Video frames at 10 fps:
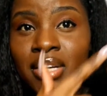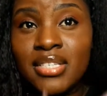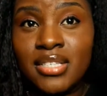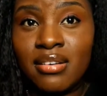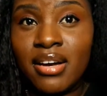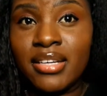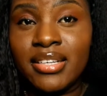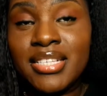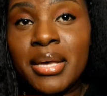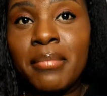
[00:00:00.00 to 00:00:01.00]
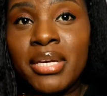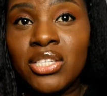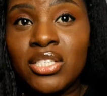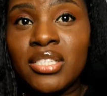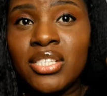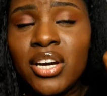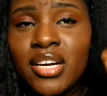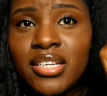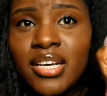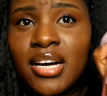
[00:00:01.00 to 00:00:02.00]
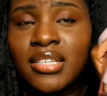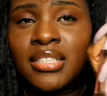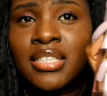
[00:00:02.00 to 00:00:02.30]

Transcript: design, as I mentioned earlier.